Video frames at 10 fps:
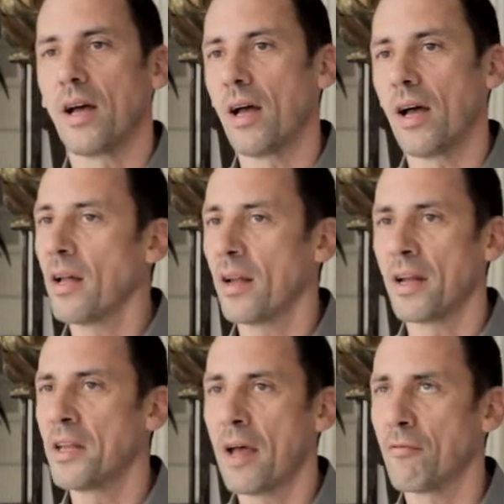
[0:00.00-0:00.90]
And I
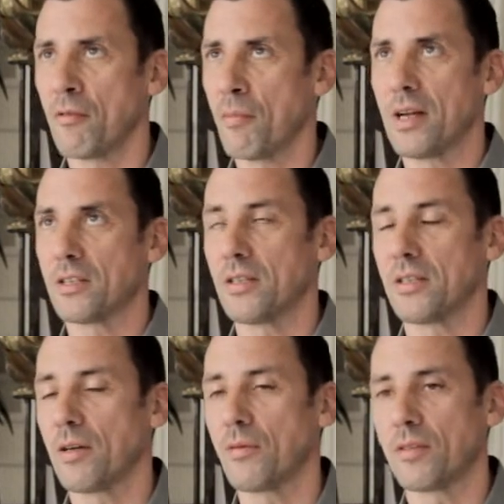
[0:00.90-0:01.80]
never imagined
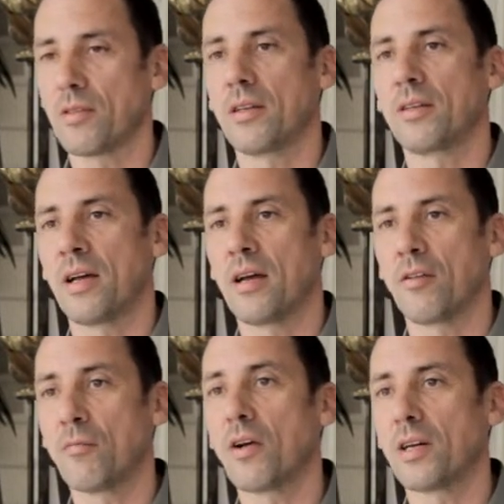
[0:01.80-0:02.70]
I would sit down
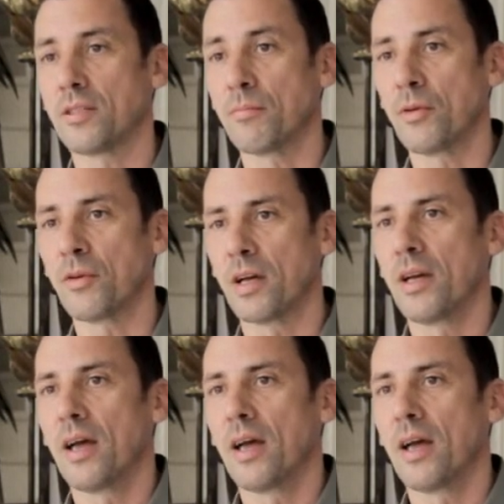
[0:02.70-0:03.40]
and write a book.